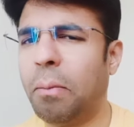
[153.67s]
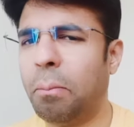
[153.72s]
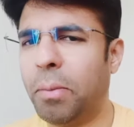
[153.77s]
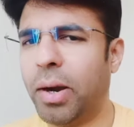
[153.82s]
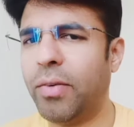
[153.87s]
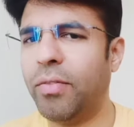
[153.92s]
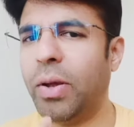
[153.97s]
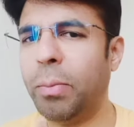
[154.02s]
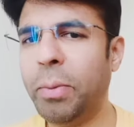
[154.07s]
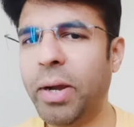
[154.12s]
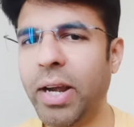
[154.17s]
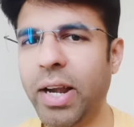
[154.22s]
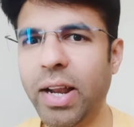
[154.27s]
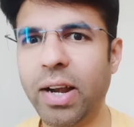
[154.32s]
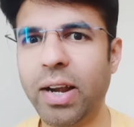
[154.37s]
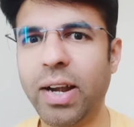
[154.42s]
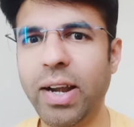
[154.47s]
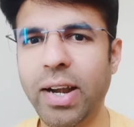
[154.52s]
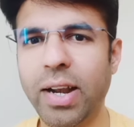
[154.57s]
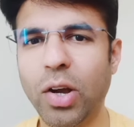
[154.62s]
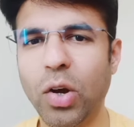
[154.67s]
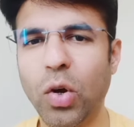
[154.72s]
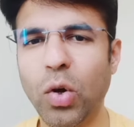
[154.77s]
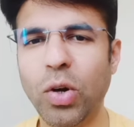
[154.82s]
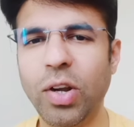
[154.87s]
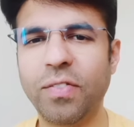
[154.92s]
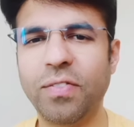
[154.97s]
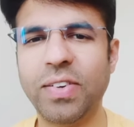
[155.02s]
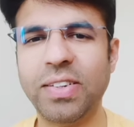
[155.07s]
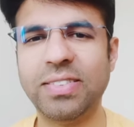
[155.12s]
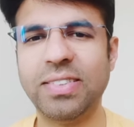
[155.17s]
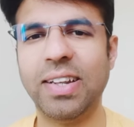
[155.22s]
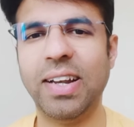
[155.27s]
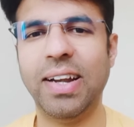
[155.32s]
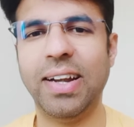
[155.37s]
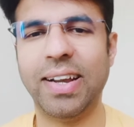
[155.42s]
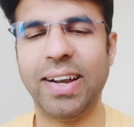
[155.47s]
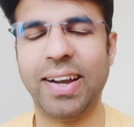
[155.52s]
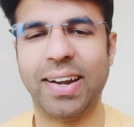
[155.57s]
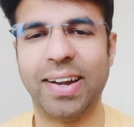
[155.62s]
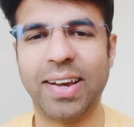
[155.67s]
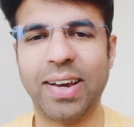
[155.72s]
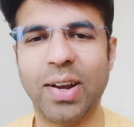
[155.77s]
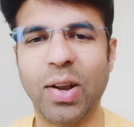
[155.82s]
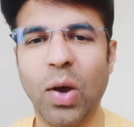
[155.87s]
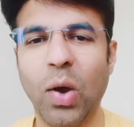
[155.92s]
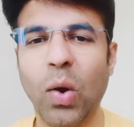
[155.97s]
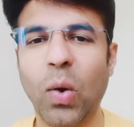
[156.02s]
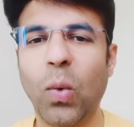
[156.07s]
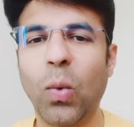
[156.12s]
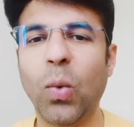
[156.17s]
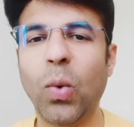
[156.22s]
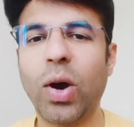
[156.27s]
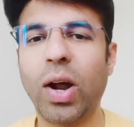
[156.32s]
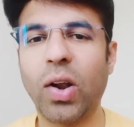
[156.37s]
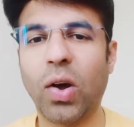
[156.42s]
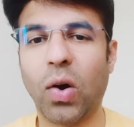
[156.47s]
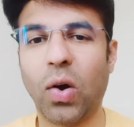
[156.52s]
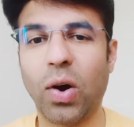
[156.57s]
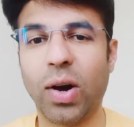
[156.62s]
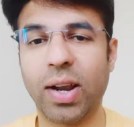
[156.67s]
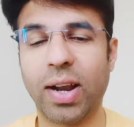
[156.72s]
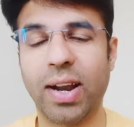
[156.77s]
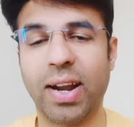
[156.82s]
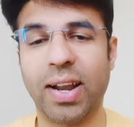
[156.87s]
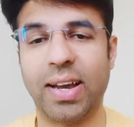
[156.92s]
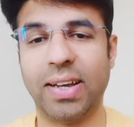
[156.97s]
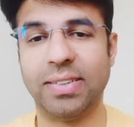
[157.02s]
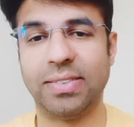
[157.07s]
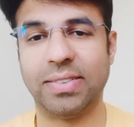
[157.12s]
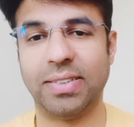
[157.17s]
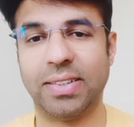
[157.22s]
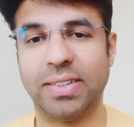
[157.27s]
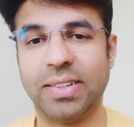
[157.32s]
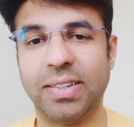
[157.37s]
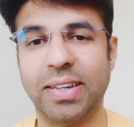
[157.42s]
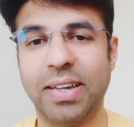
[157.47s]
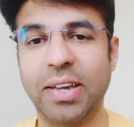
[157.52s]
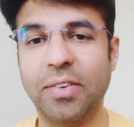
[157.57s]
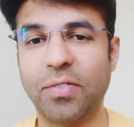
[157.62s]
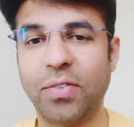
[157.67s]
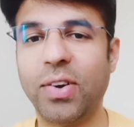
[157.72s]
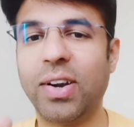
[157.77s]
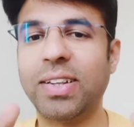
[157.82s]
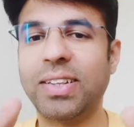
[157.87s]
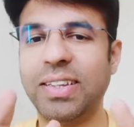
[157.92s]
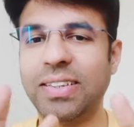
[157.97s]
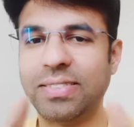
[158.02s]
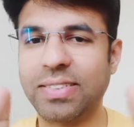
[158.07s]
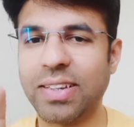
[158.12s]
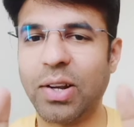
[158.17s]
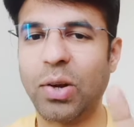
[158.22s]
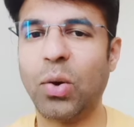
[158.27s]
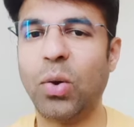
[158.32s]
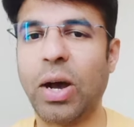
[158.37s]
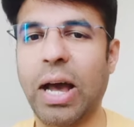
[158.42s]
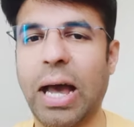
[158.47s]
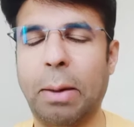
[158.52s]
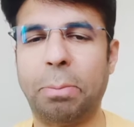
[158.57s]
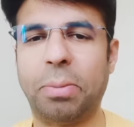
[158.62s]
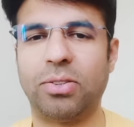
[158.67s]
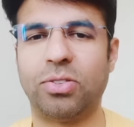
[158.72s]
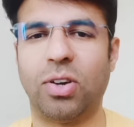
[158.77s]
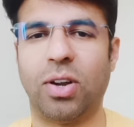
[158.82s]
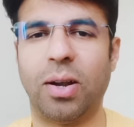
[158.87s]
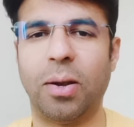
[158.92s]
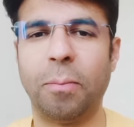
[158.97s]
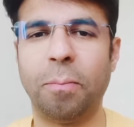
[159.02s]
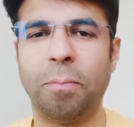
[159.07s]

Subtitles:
But we need a good facilitator who can organize it. If not, things can go haphazard.